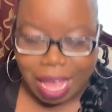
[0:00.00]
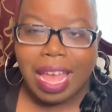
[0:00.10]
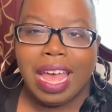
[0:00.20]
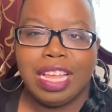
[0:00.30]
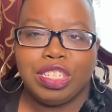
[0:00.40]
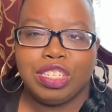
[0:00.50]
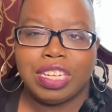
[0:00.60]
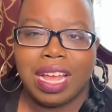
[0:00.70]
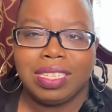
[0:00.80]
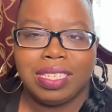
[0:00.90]
is
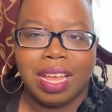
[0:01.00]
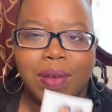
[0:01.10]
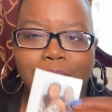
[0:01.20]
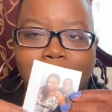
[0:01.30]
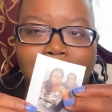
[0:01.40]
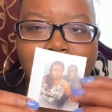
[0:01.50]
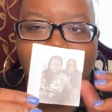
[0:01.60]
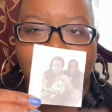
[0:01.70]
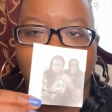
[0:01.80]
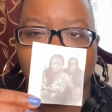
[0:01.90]
just some
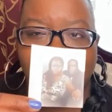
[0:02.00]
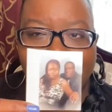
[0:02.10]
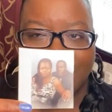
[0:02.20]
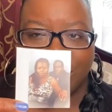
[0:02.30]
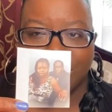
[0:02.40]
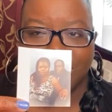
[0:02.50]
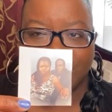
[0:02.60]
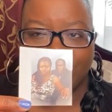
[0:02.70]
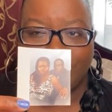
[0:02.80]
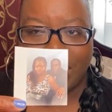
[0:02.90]
pictures as well.